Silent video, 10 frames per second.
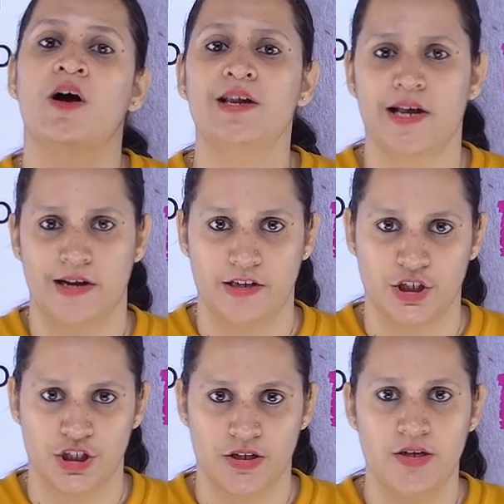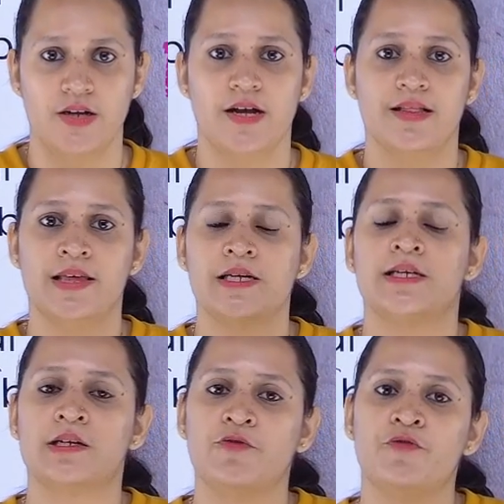English. There is
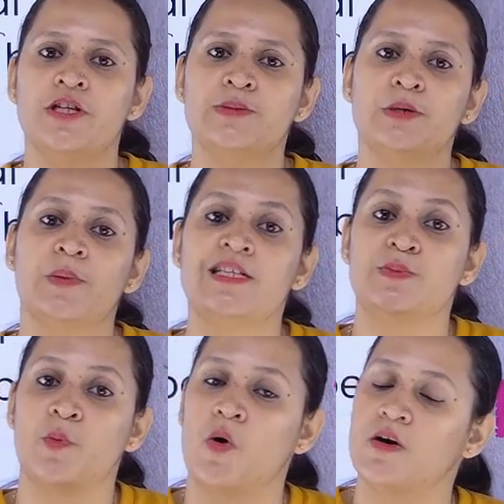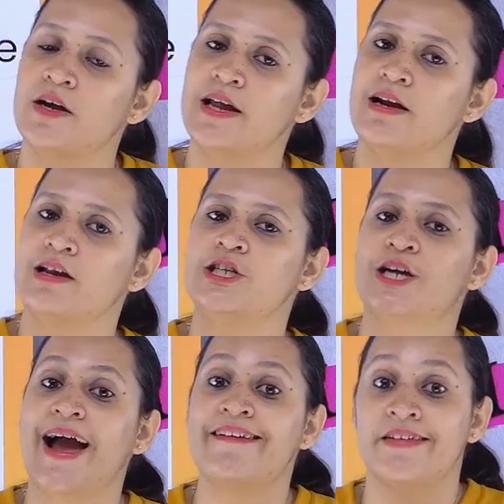a difference between spoken English
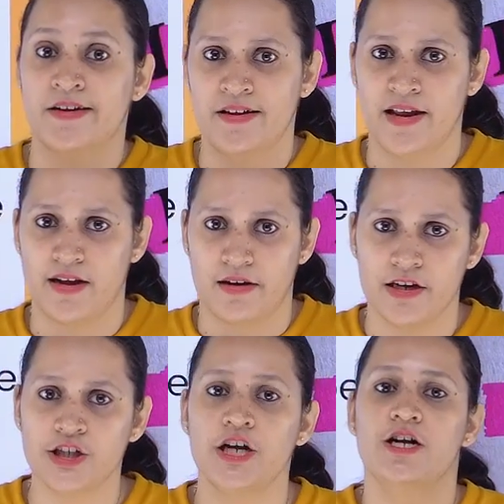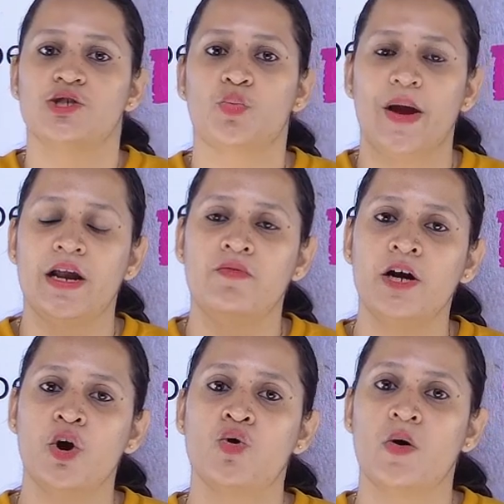and written English. So whenever
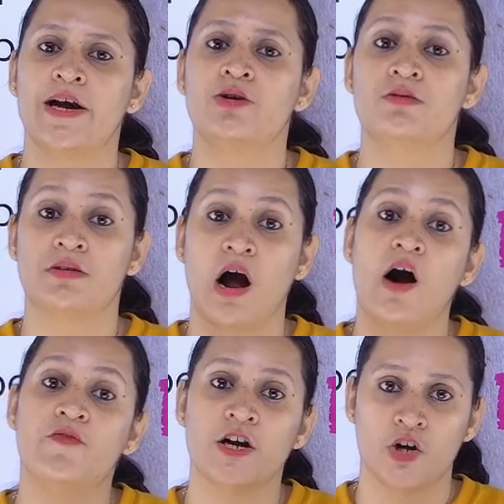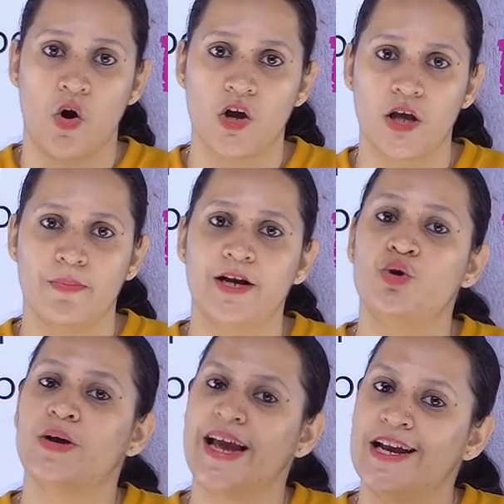you're going to draft a document,
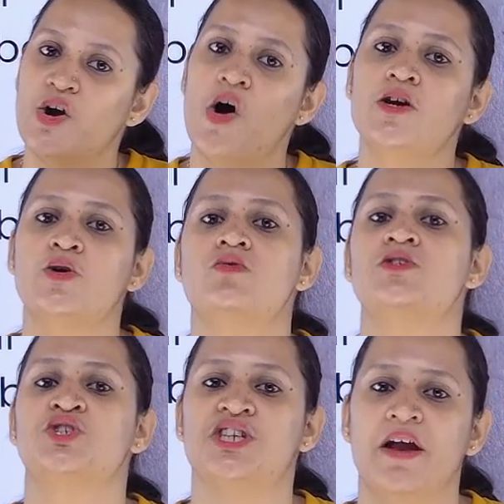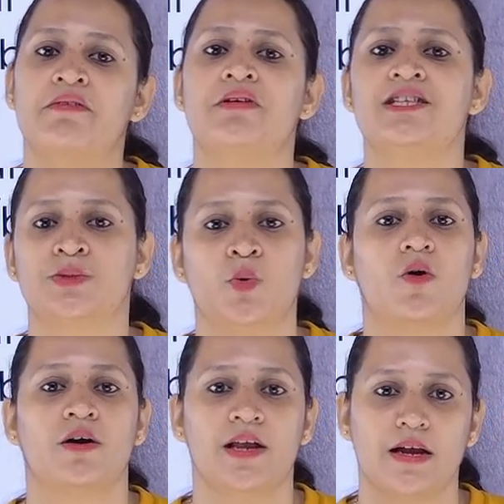you cannot use general
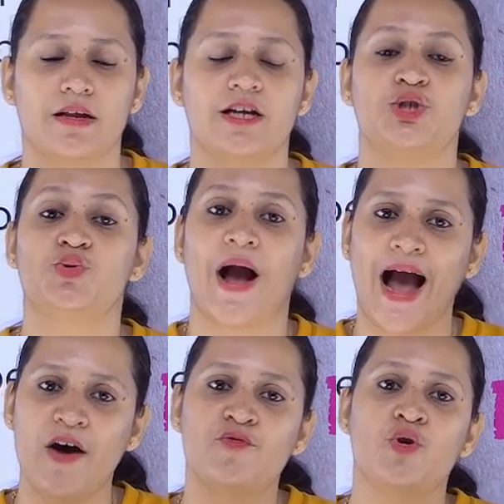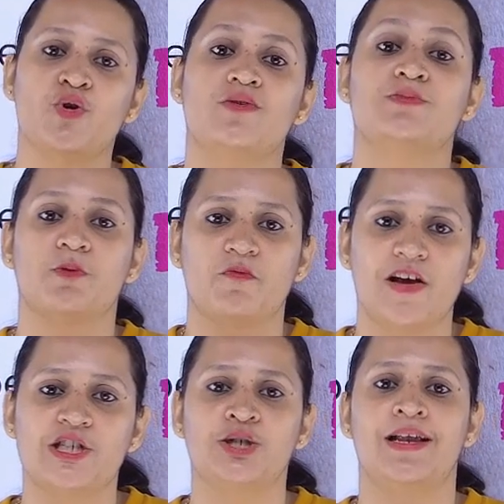spoken English. You have to use
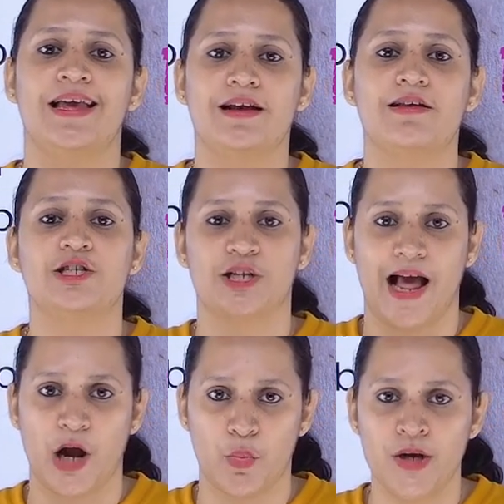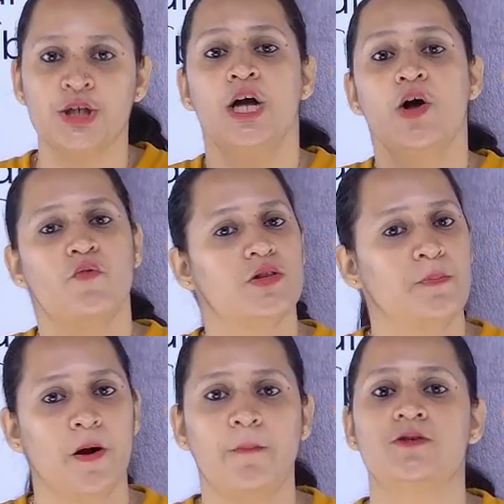professional English language for the
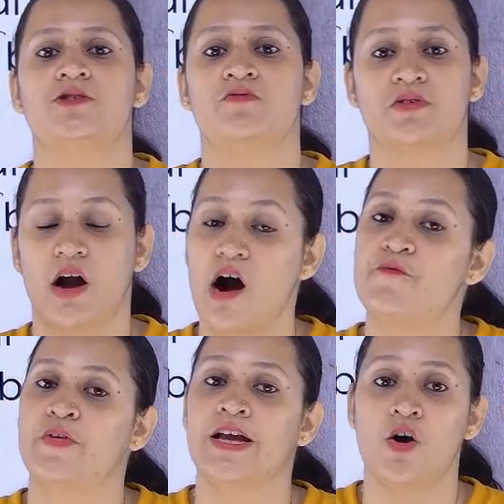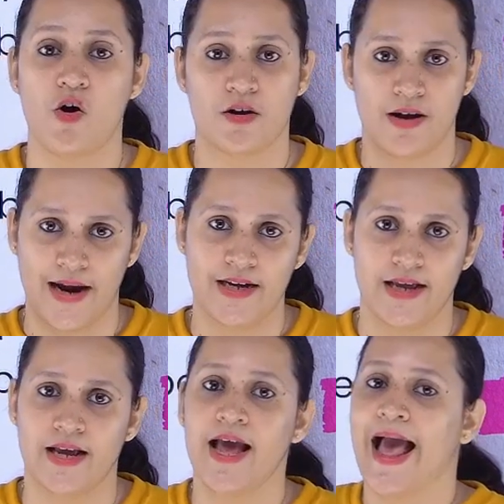purpose of drafting or
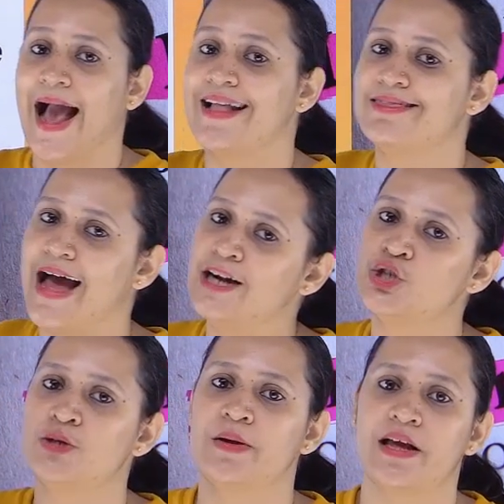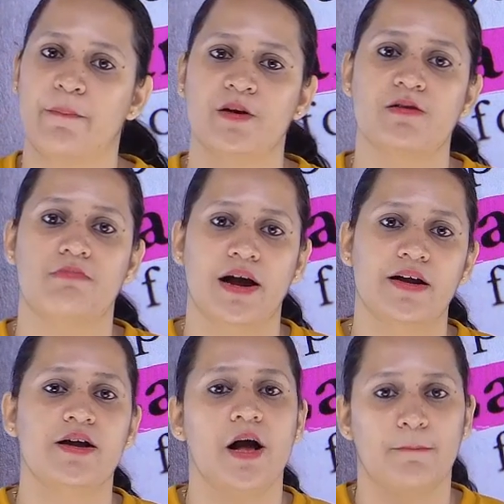writing, and that should be kept in
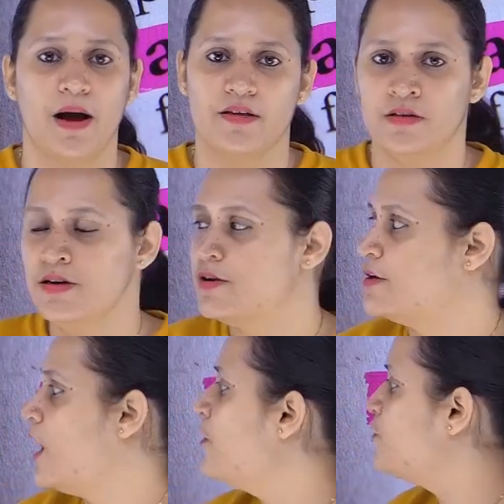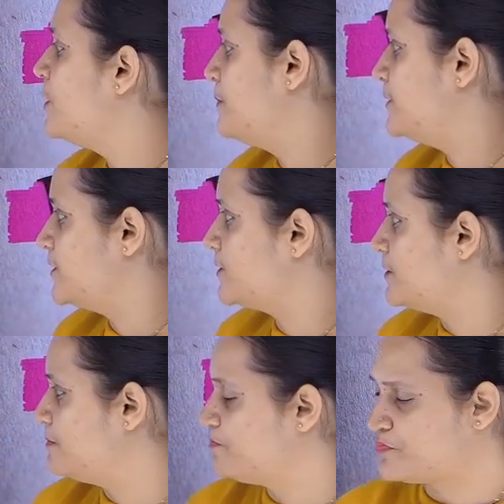mind by the draft person.
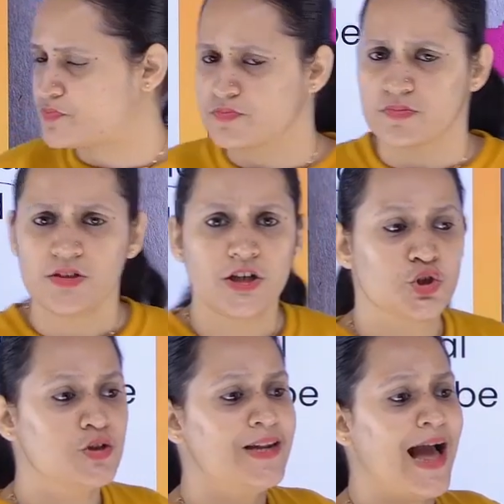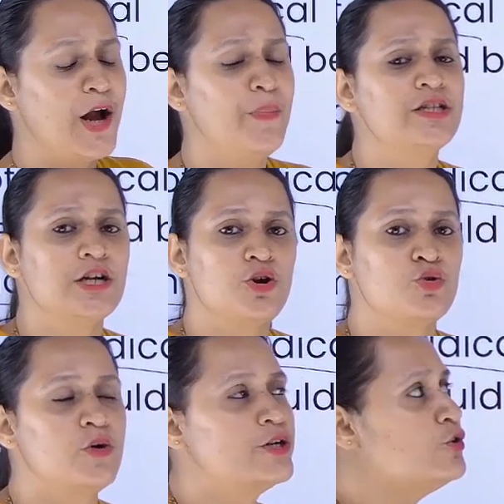So the language that you're
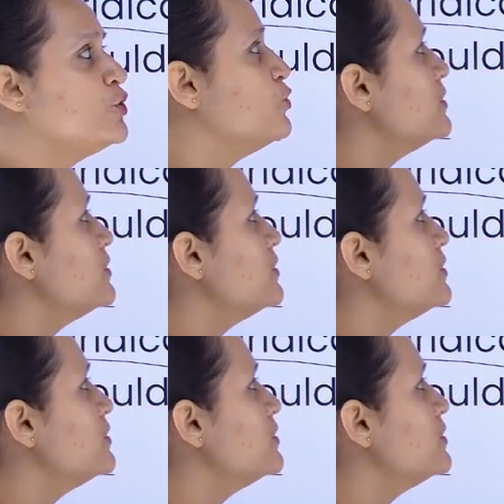going to use